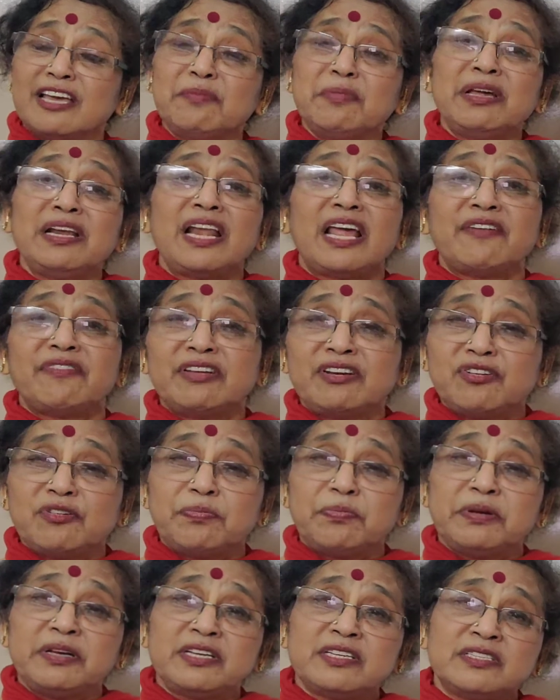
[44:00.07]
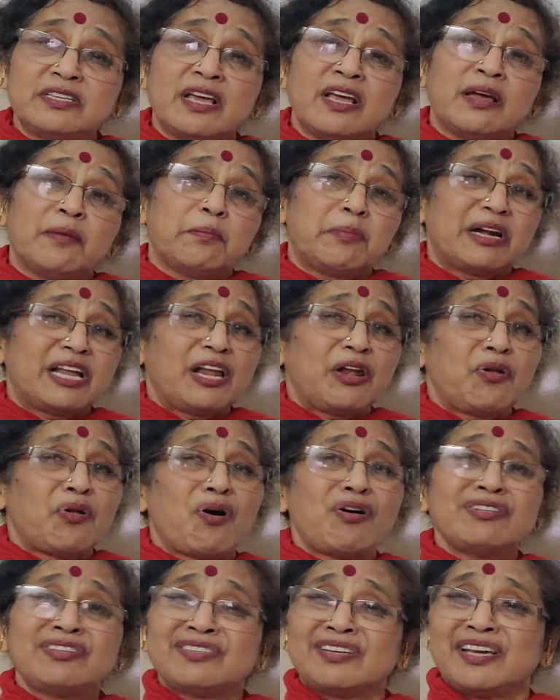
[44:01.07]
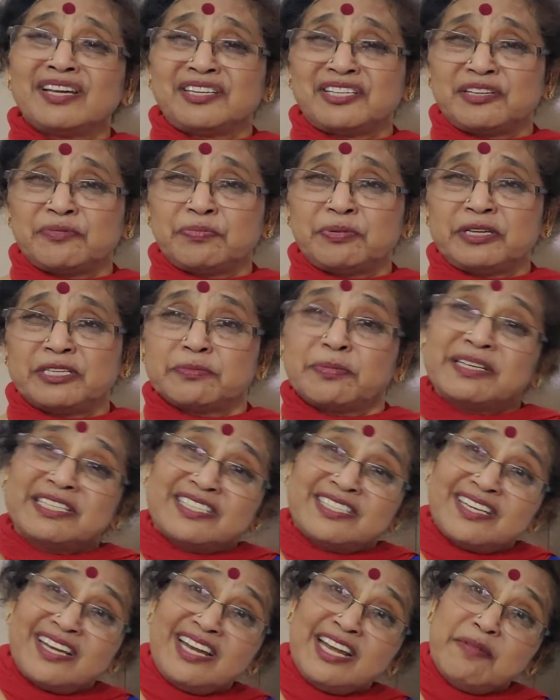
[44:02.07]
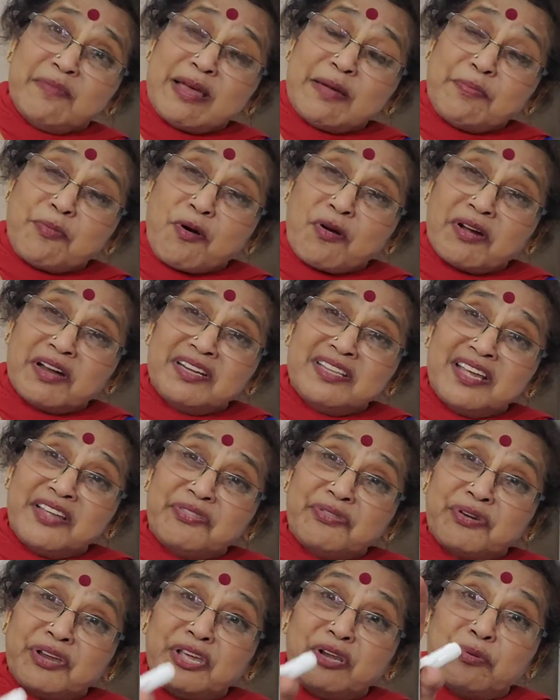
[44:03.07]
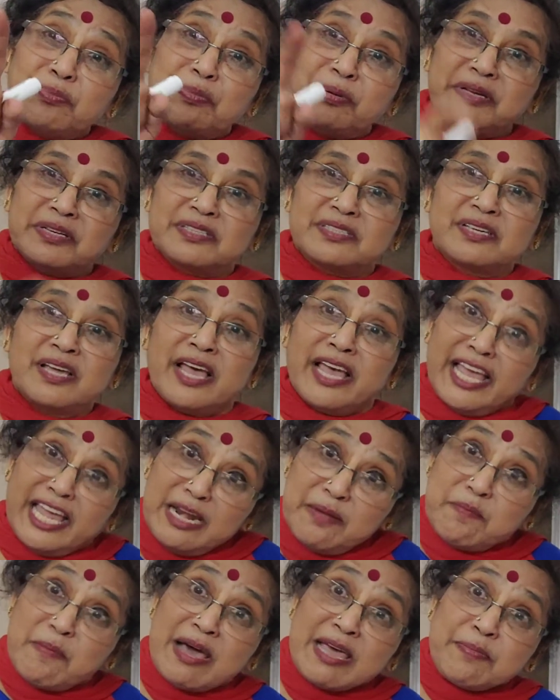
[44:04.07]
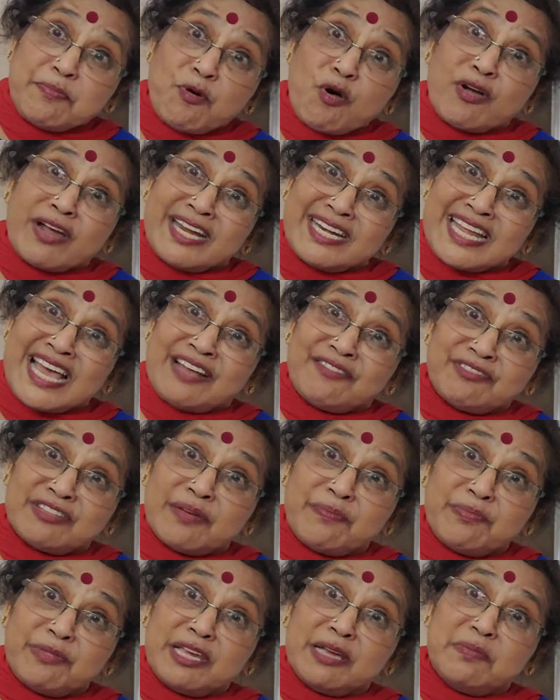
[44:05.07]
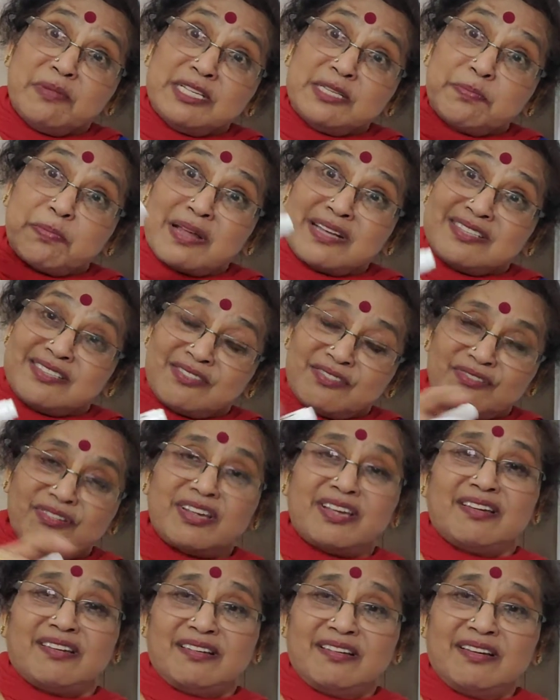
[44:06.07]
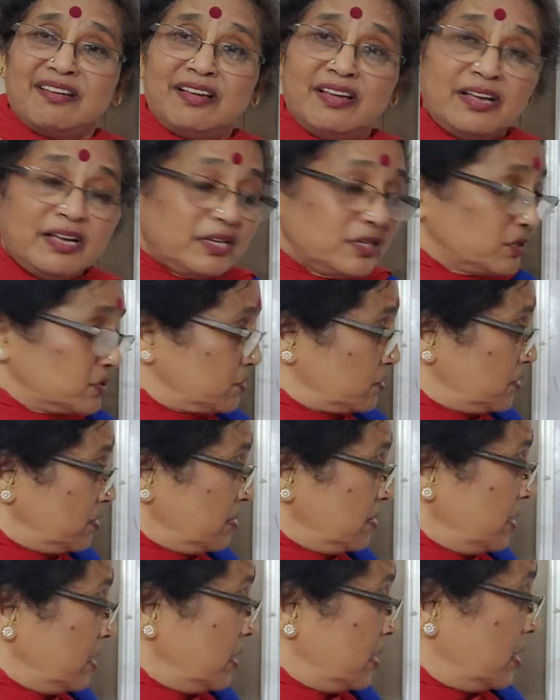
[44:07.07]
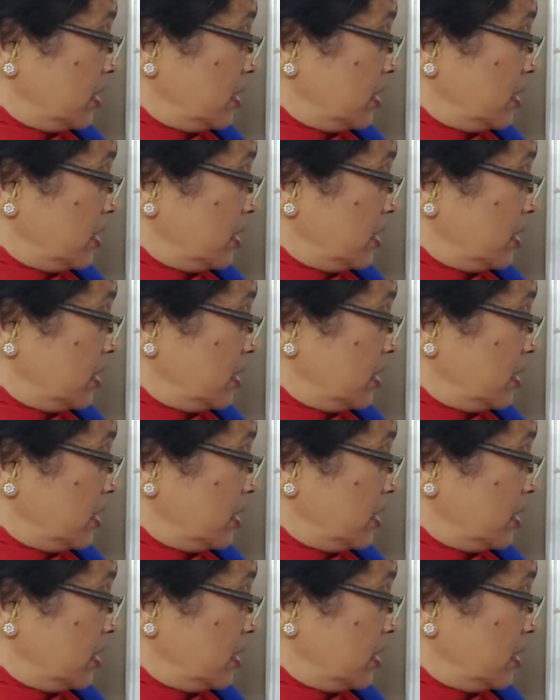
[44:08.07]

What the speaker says: gave me 11 rupees, but I lost 8 rupees. But still in my pocket there are 3 rupees. In my pocket I have something is plus 3. So